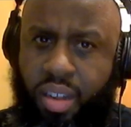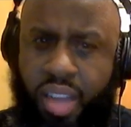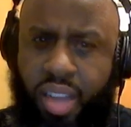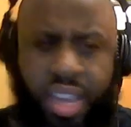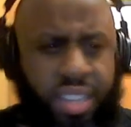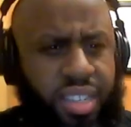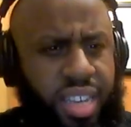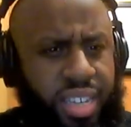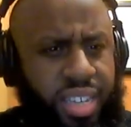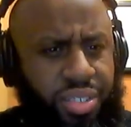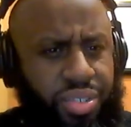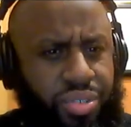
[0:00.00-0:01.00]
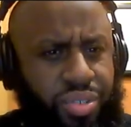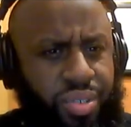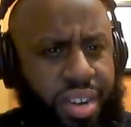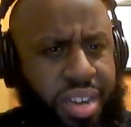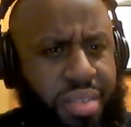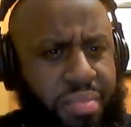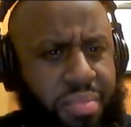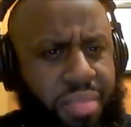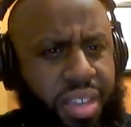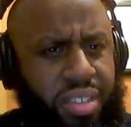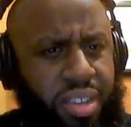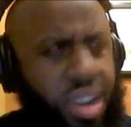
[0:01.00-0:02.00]
Is it Extreme?
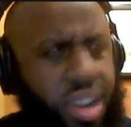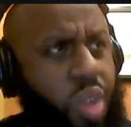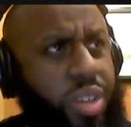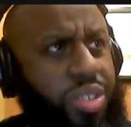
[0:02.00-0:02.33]
No,